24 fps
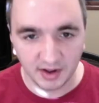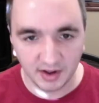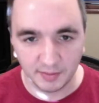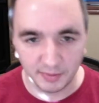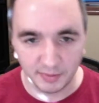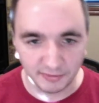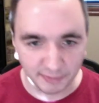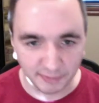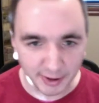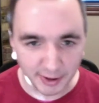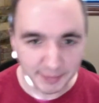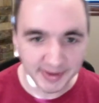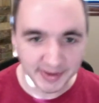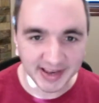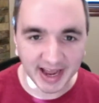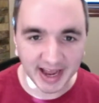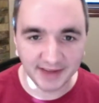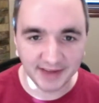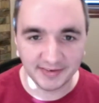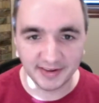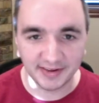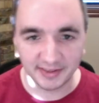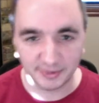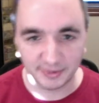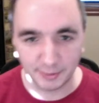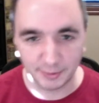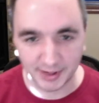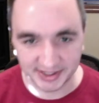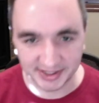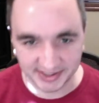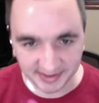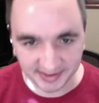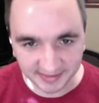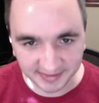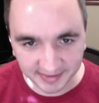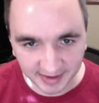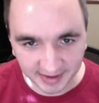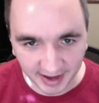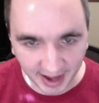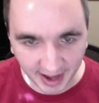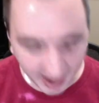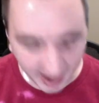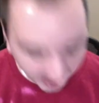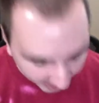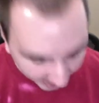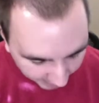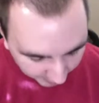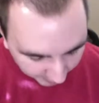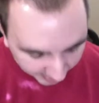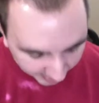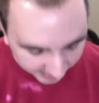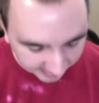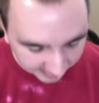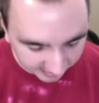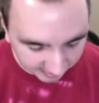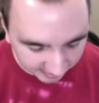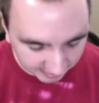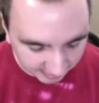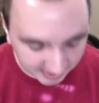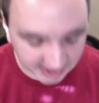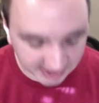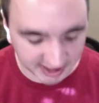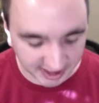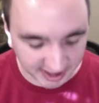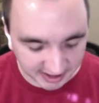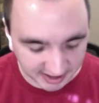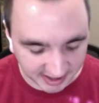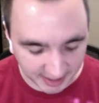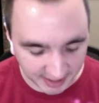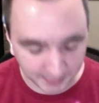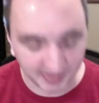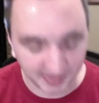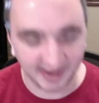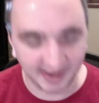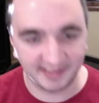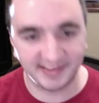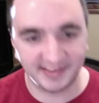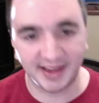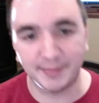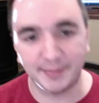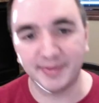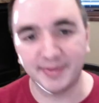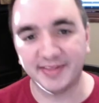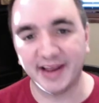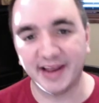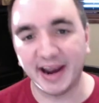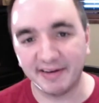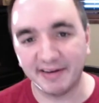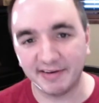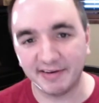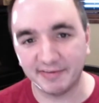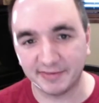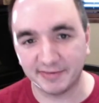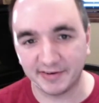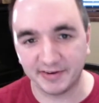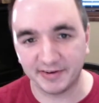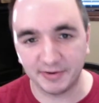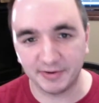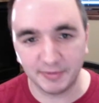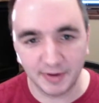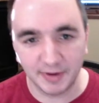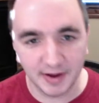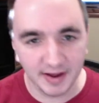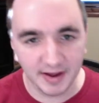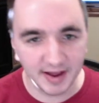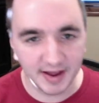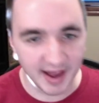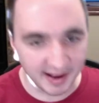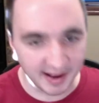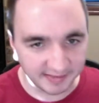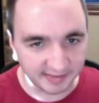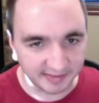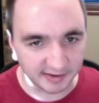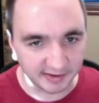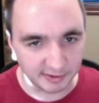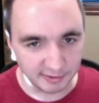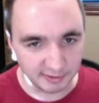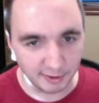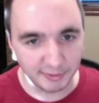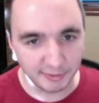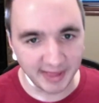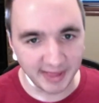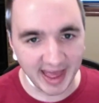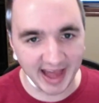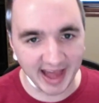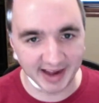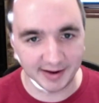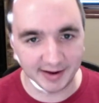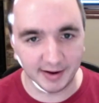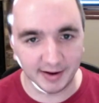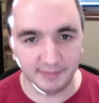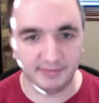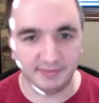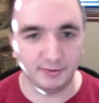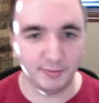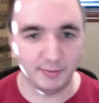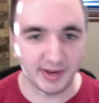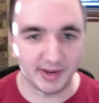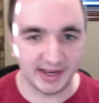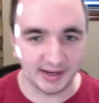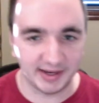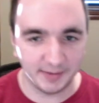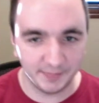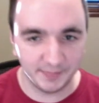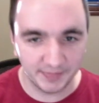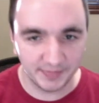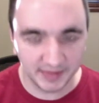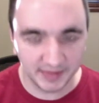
Before we dive into the questions, I want to share a tip in a segment that I refer to as the growth hack of the week.